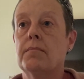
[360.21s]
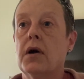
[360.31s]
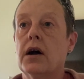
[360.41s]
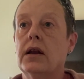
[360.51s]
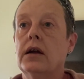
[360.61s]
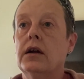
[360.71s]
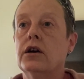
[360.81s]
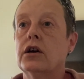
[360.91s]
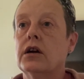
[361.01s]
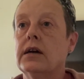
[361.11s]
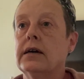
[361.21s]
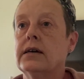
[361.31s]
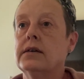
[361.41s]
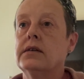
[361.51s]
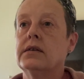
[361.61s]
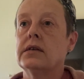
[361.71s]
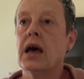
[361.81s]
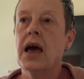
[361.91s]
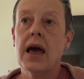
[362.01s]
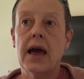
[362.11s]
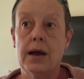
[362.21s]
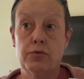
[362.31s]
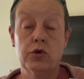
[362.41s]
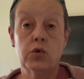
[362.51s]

Mine here is April